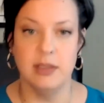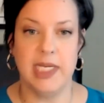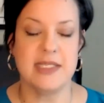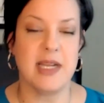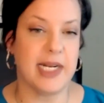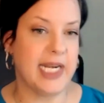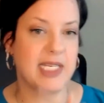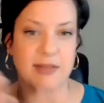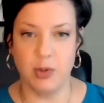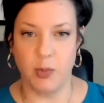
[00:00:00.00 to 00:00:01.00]
it's not any
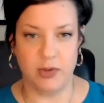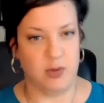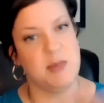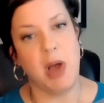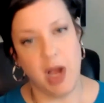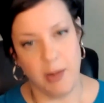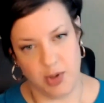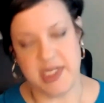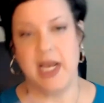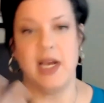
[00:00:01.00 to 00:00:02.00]
different whether it's mom
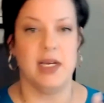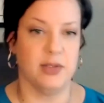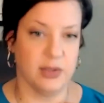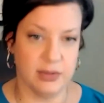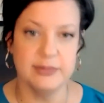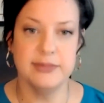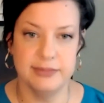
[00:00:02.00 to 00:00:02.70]
or dad or